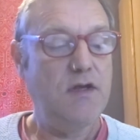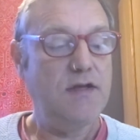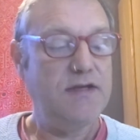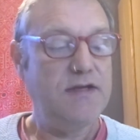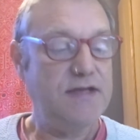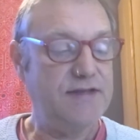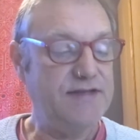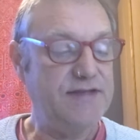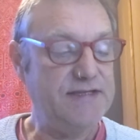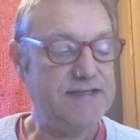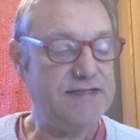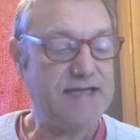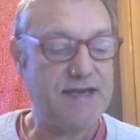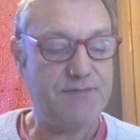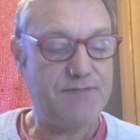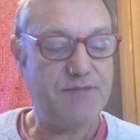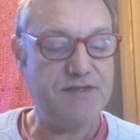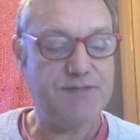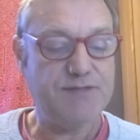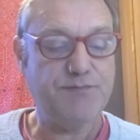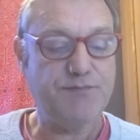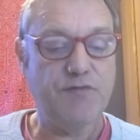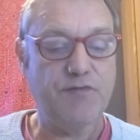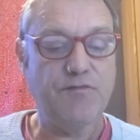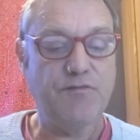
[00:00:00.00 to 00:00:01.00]
Now, this
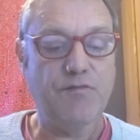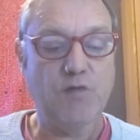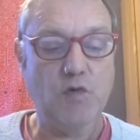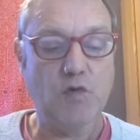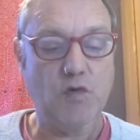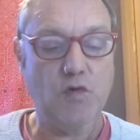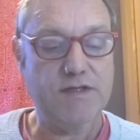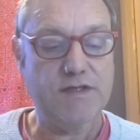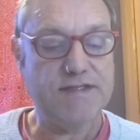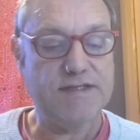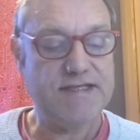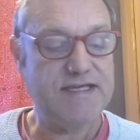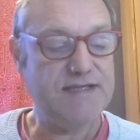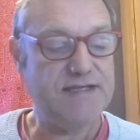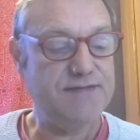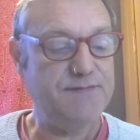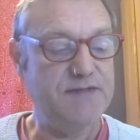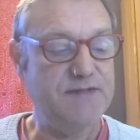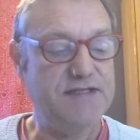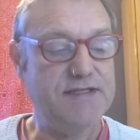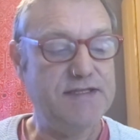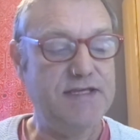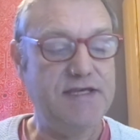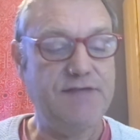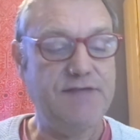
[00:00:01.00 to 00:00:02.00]
happens before
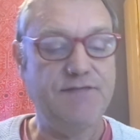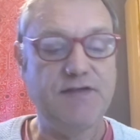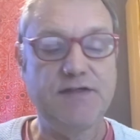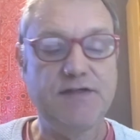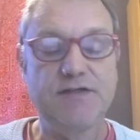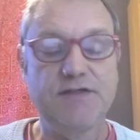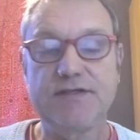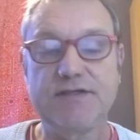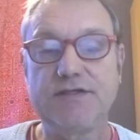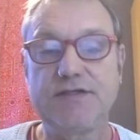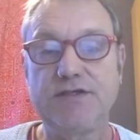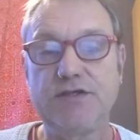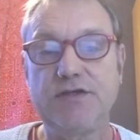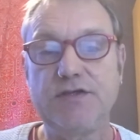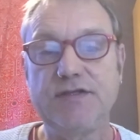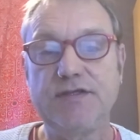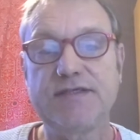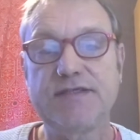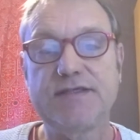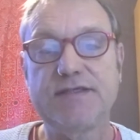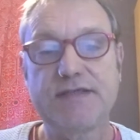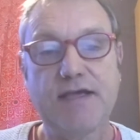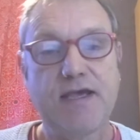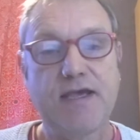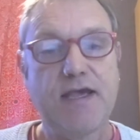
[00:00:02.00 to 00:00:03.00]
assessments are given to
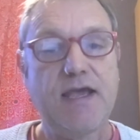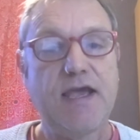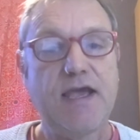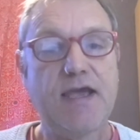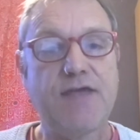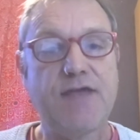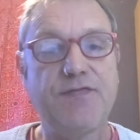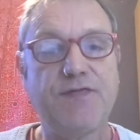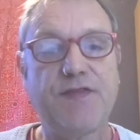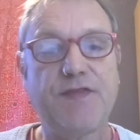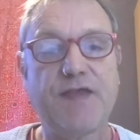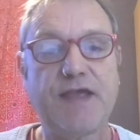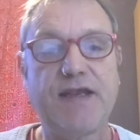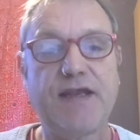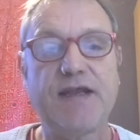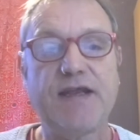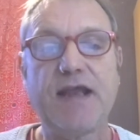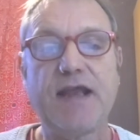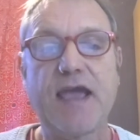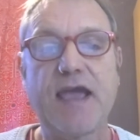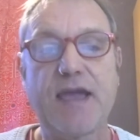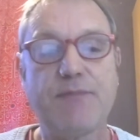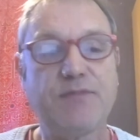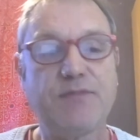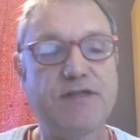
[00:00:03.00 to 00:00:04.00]
students, and then it
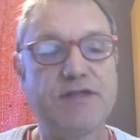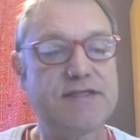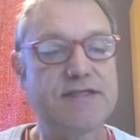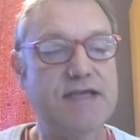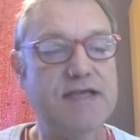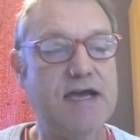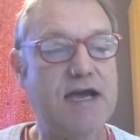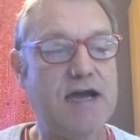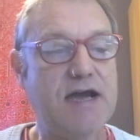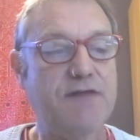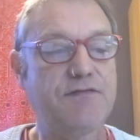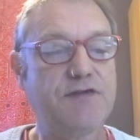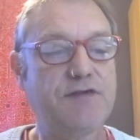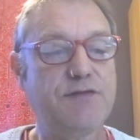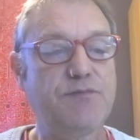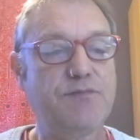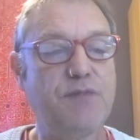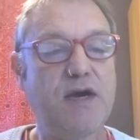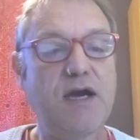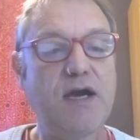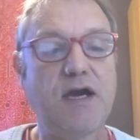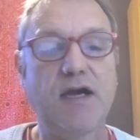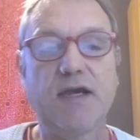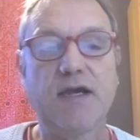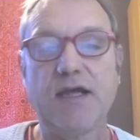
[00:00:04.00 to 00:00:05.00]
happens after
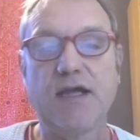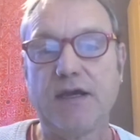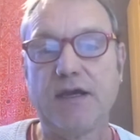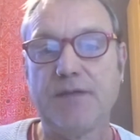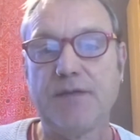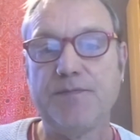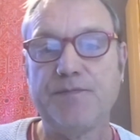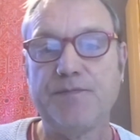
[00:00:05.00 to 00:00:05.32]
marking.